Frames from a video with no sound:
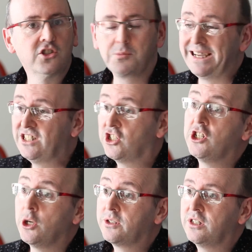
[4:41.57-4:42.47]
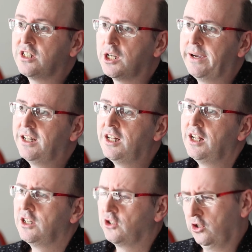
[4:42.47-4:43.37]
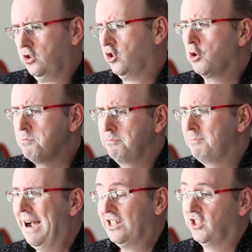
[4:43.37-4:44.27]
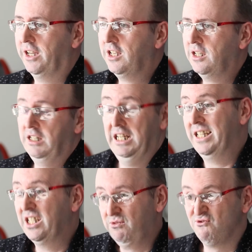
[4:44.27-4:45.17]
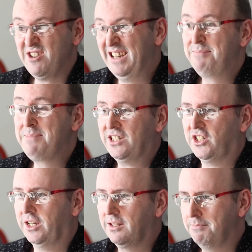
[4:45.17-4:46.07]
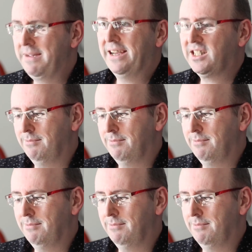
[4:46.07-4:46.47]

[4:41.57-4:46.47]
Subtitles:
some ingenuity to it, just some magic, and it's really magic that makes